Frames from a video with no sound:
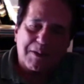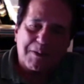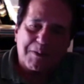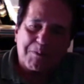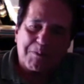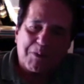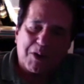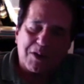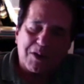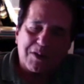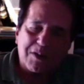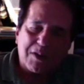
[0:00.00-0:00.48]

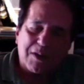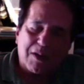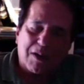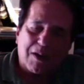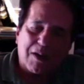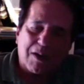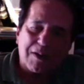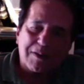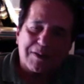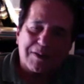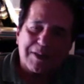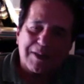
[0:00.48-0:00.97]
martial
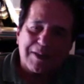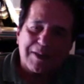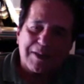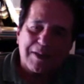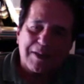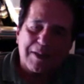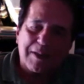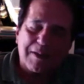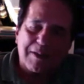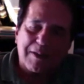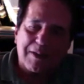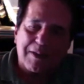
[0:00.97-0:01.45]
arts
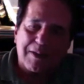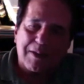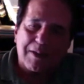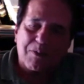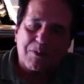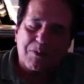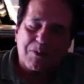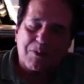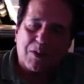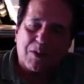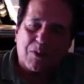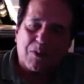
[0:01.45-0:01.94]

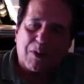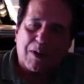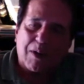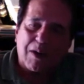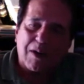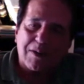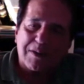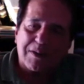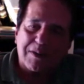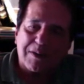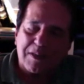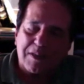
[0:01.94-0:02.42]

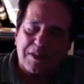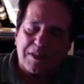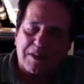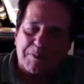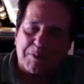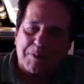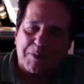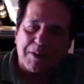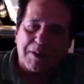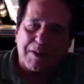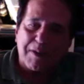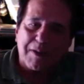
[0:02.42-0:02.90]
requires
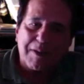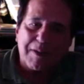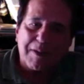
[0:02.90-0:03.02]
discipline.